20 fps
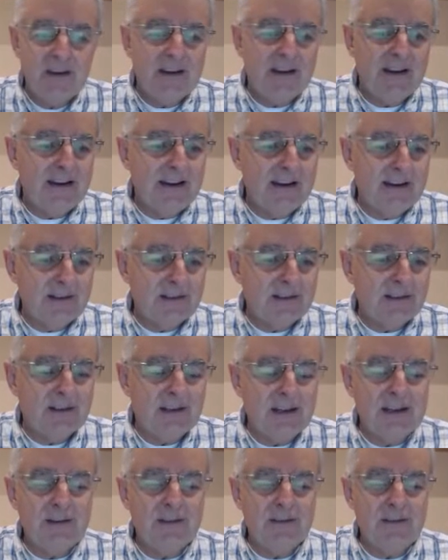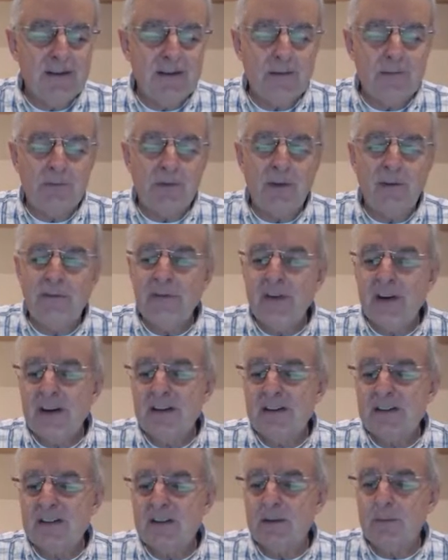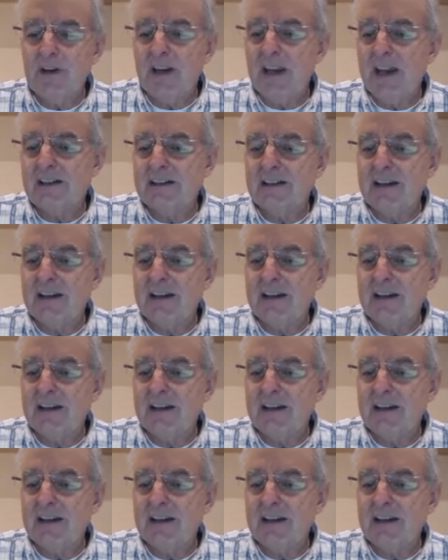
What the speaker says: The figures that we had